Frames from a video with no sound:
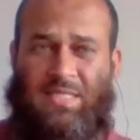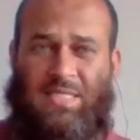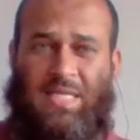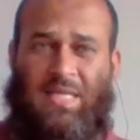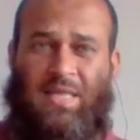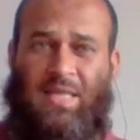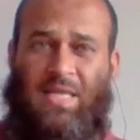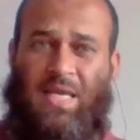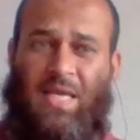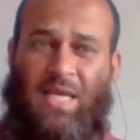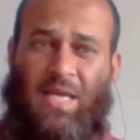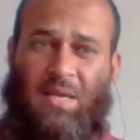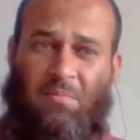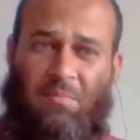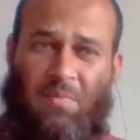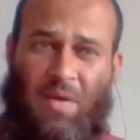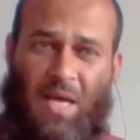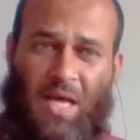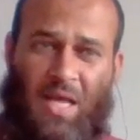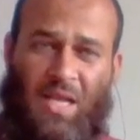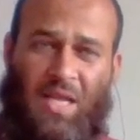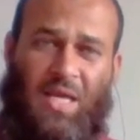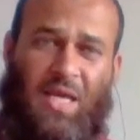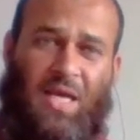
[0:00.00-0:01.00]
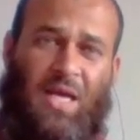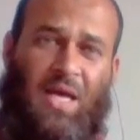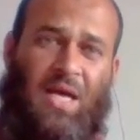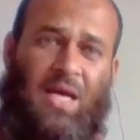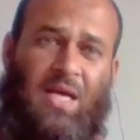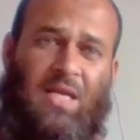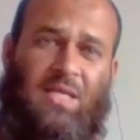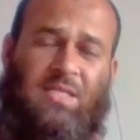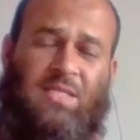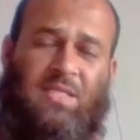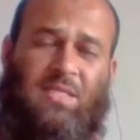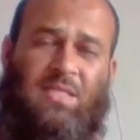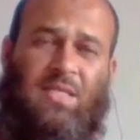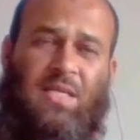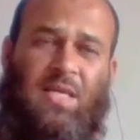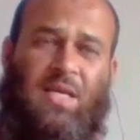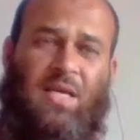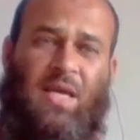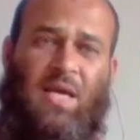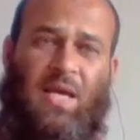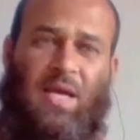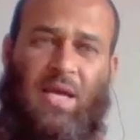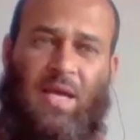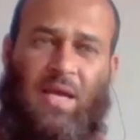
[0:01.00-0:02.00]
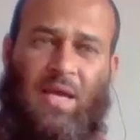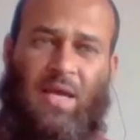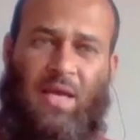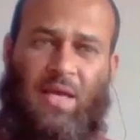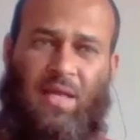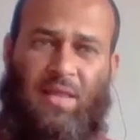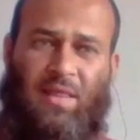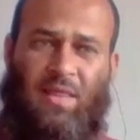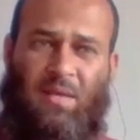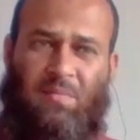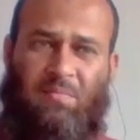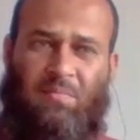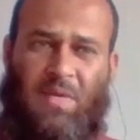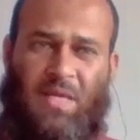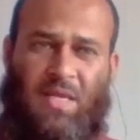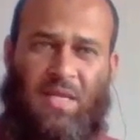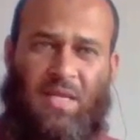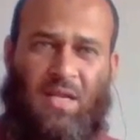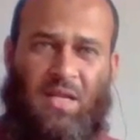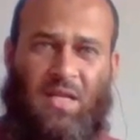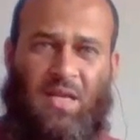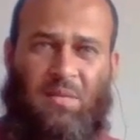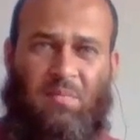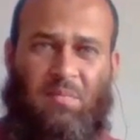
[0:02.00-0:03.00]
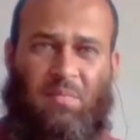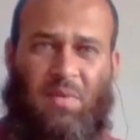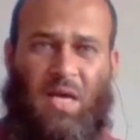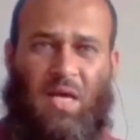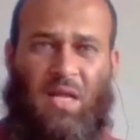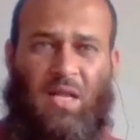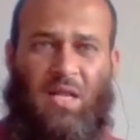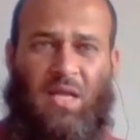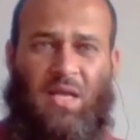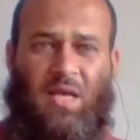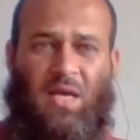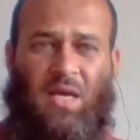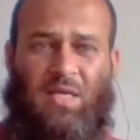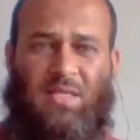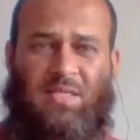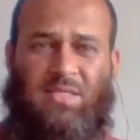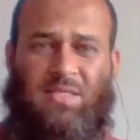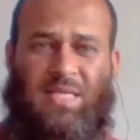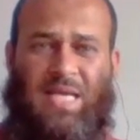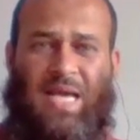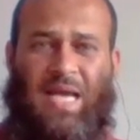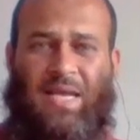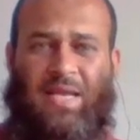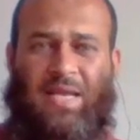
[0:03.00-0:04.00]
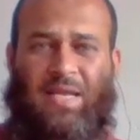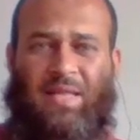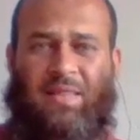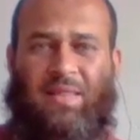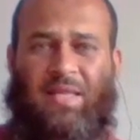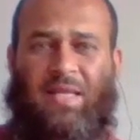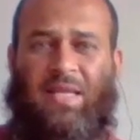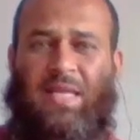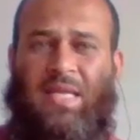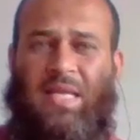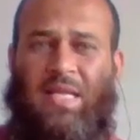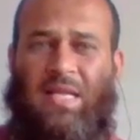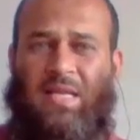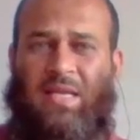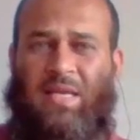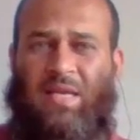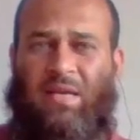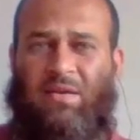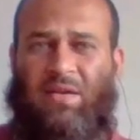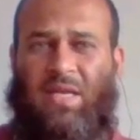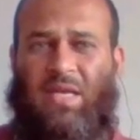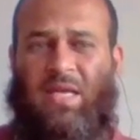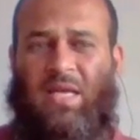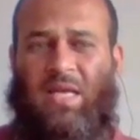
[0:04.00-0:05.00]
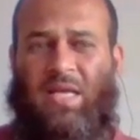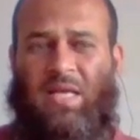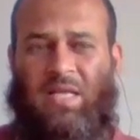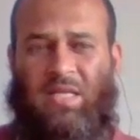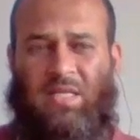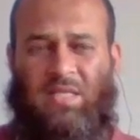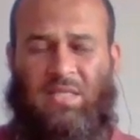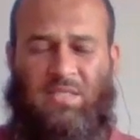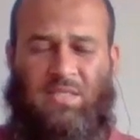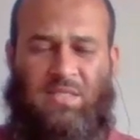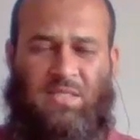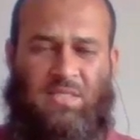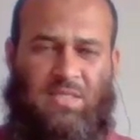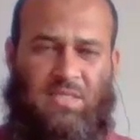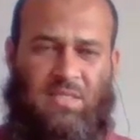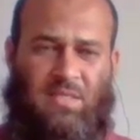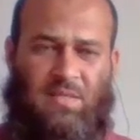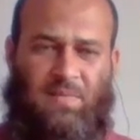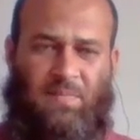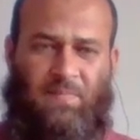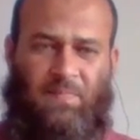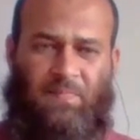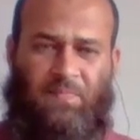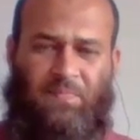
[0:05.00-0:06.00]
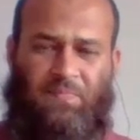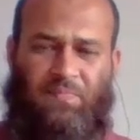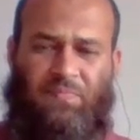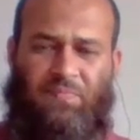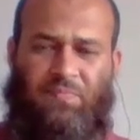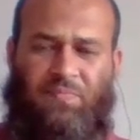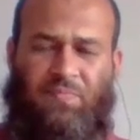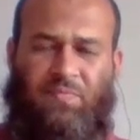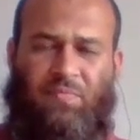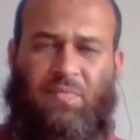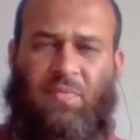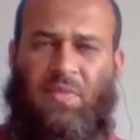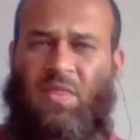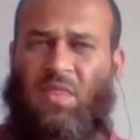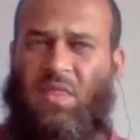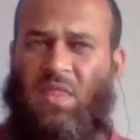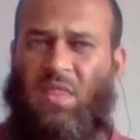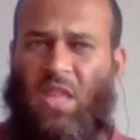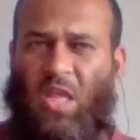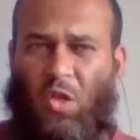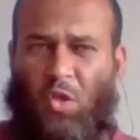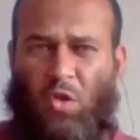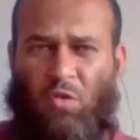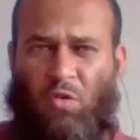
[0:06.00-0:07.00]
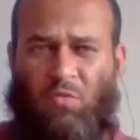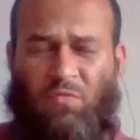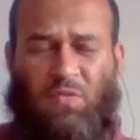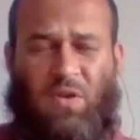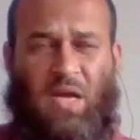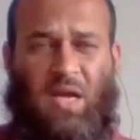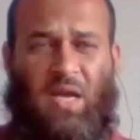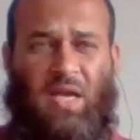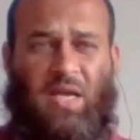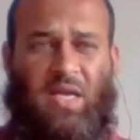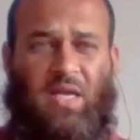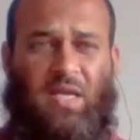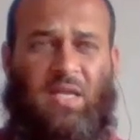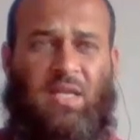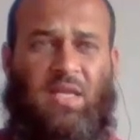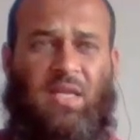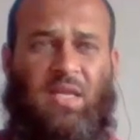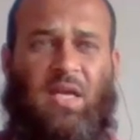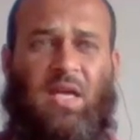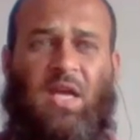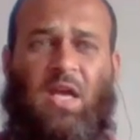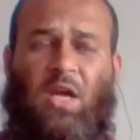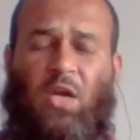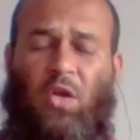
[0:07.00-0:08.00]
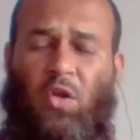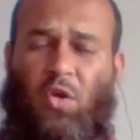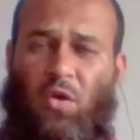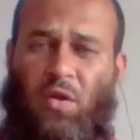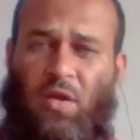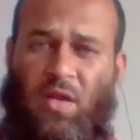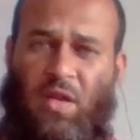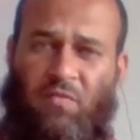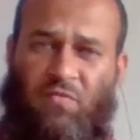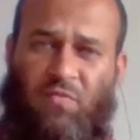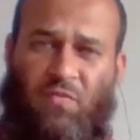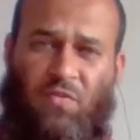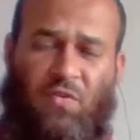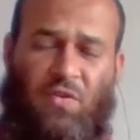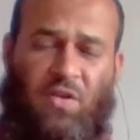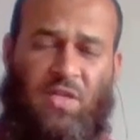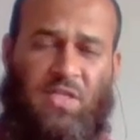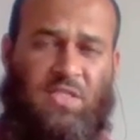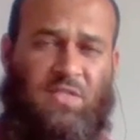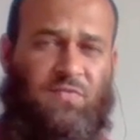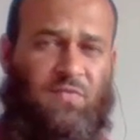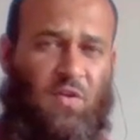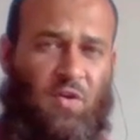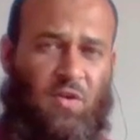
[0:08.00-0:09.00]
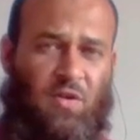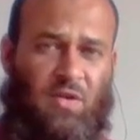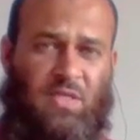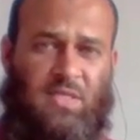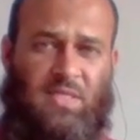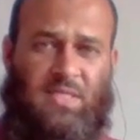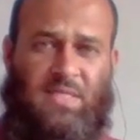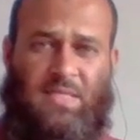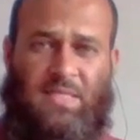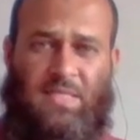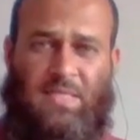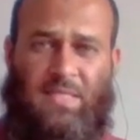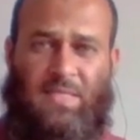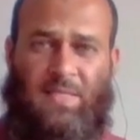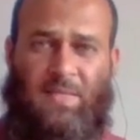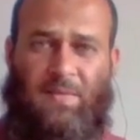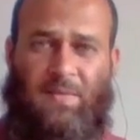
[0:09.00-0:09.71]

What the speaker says: in the Himalayas, in the middle Himalayas, and in the Nilgiri hills. You find coniferous forests.